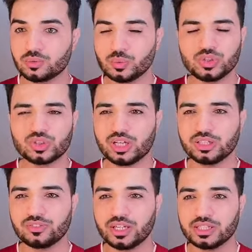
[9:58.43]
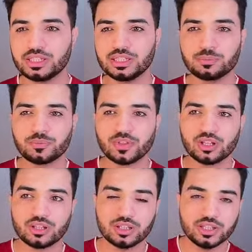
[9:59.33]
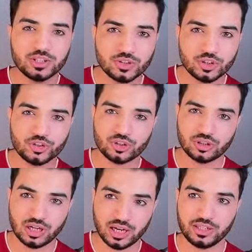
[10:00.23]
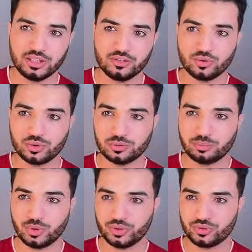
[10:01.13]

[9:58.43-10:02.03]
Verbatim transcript: Which kind of ID? integer ID for the point.